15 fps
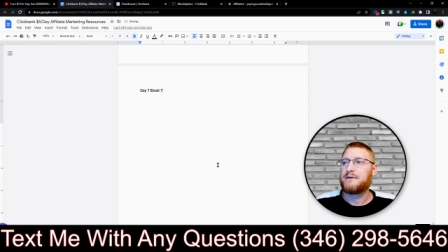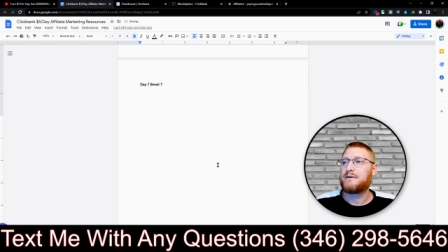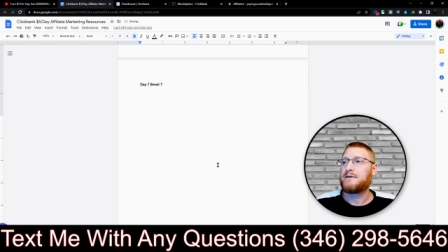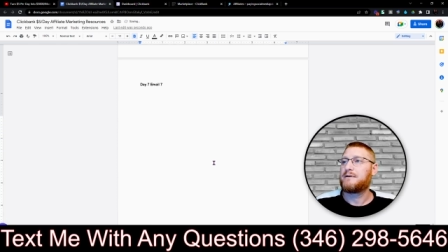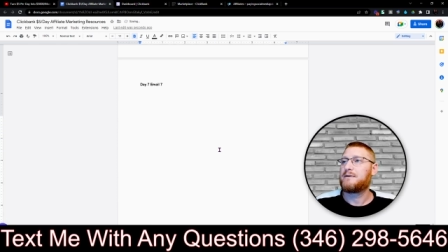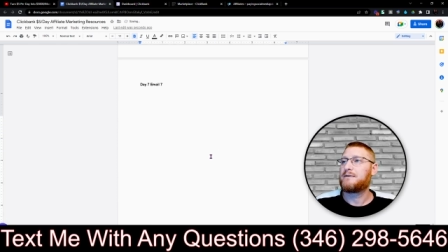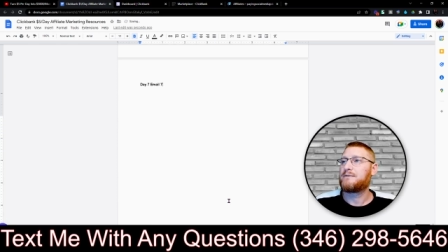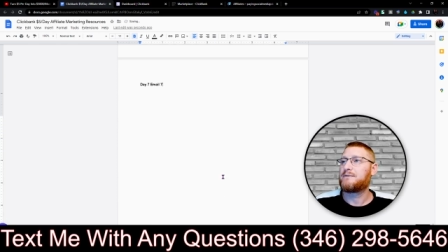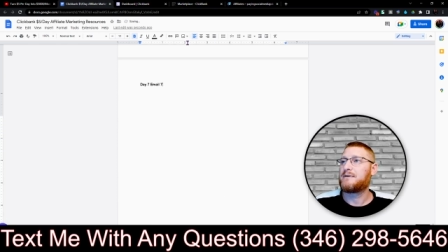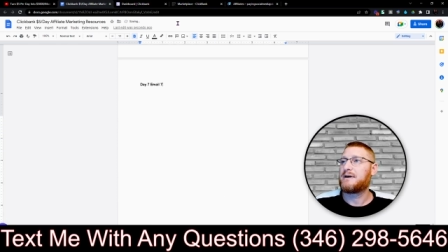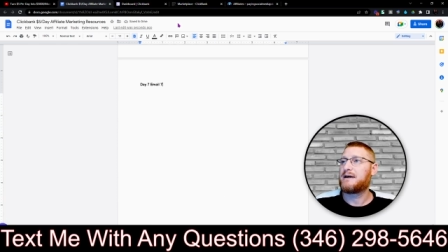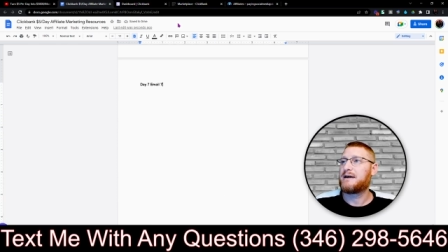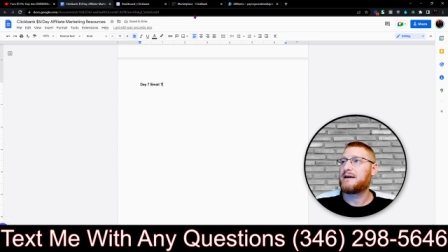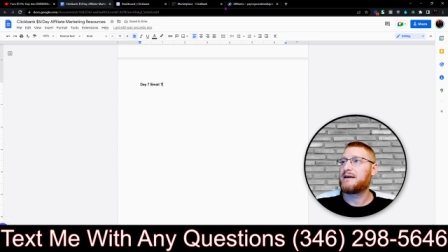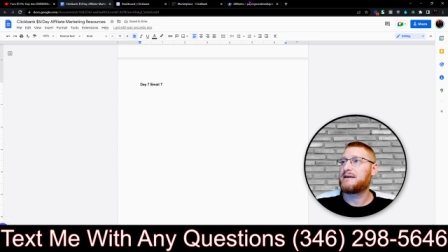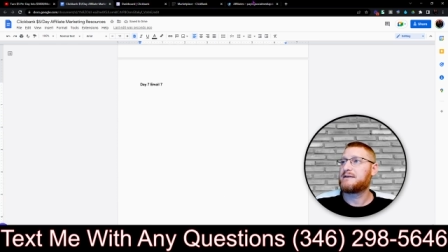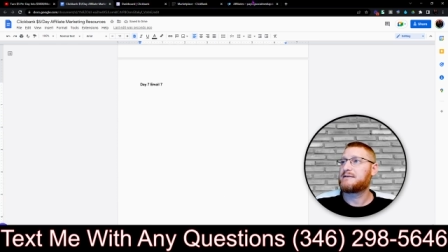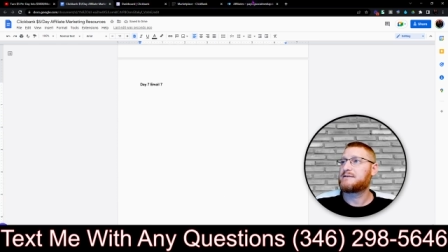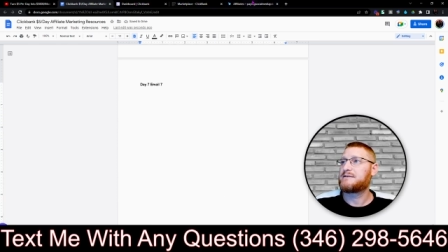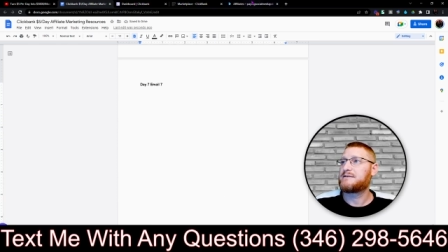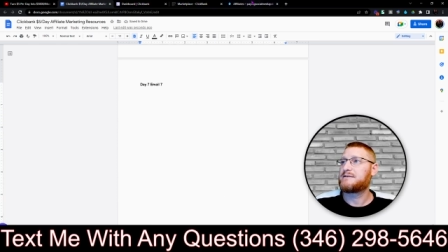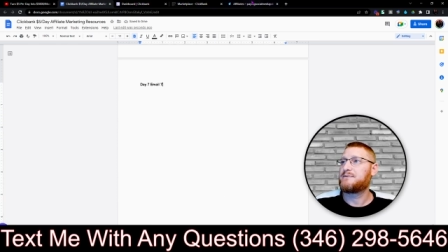
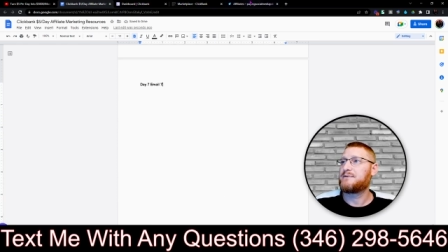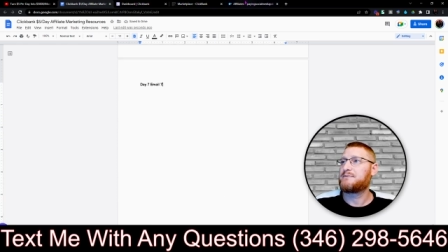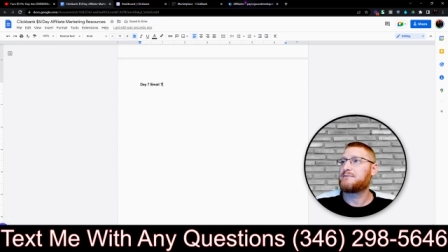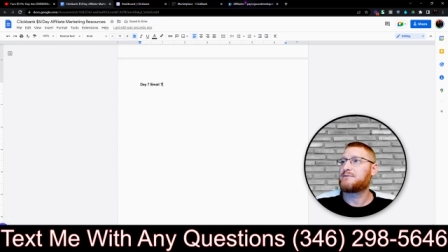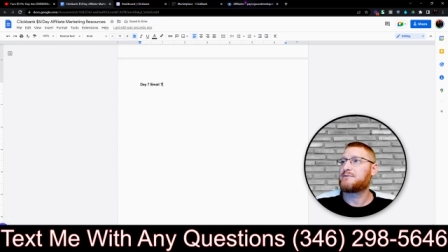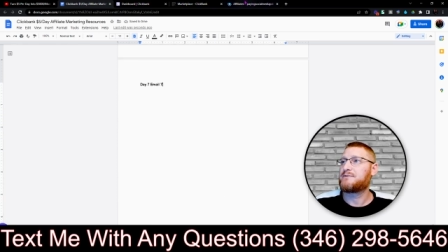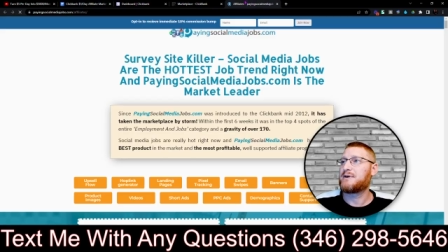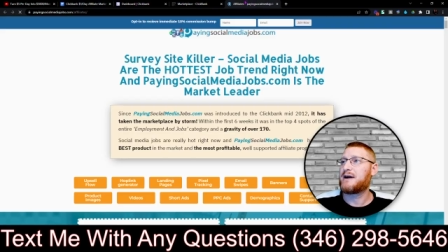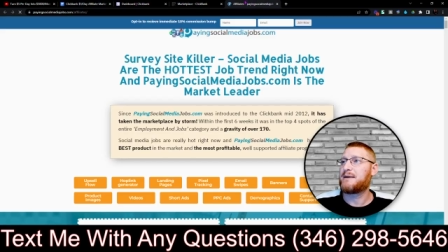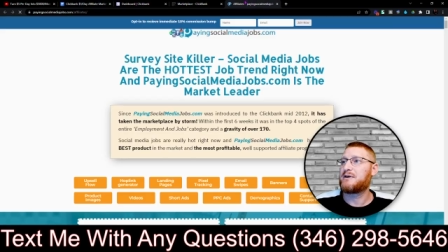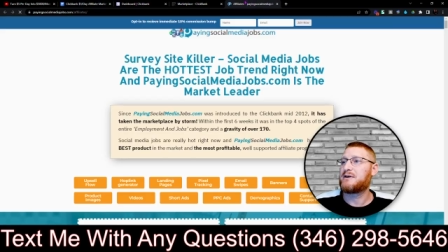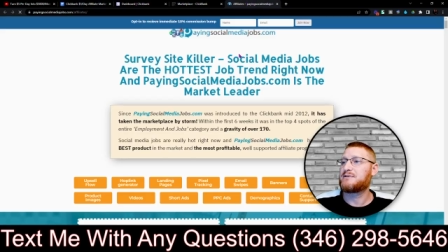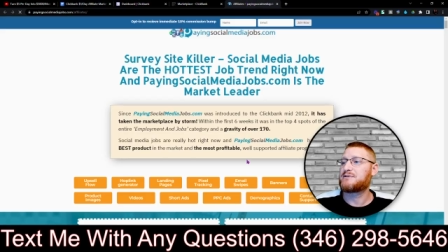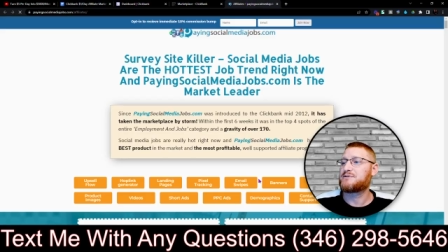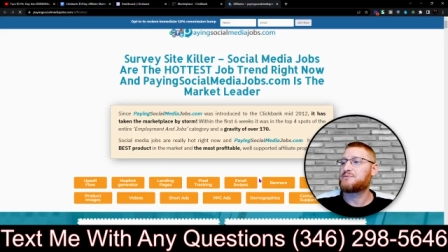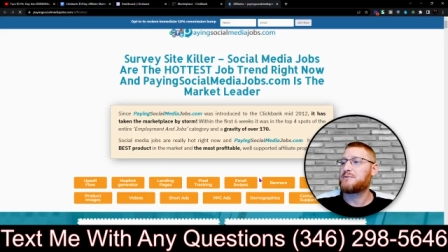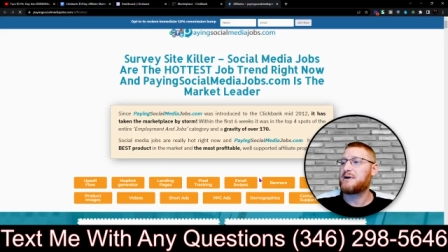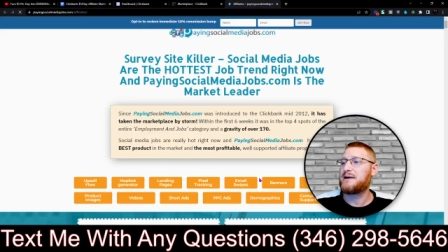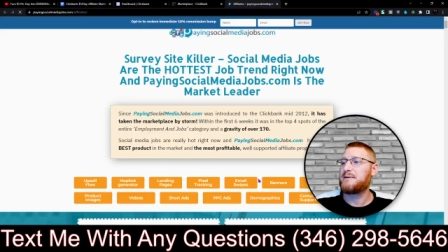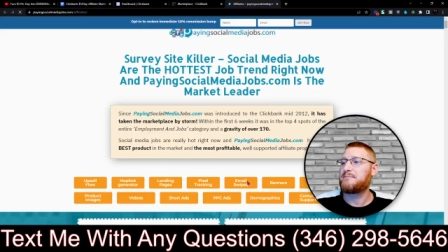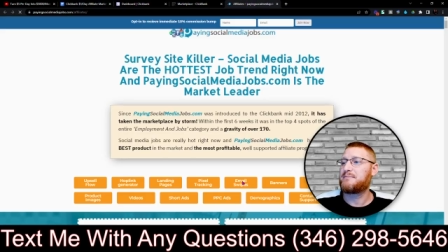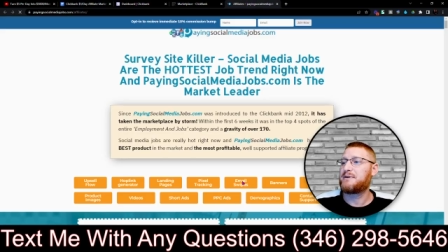Alright, we will grab our
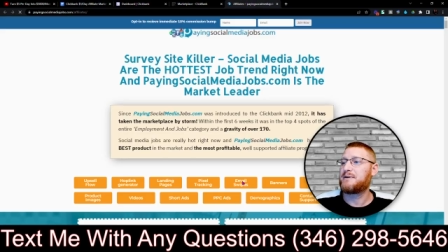swipe.